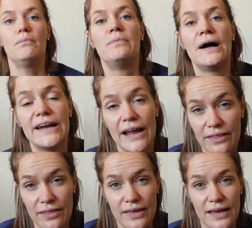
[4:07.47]
But
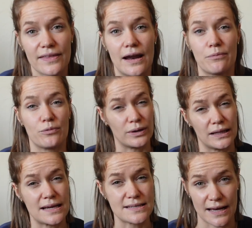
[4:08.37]
another thing that I'm
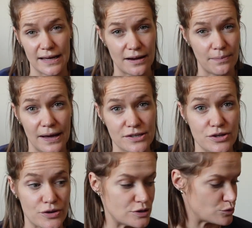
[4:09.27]
really excited about to
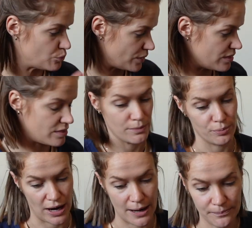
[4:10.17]
use with the
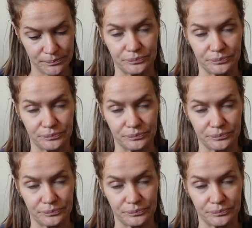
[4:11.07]
pram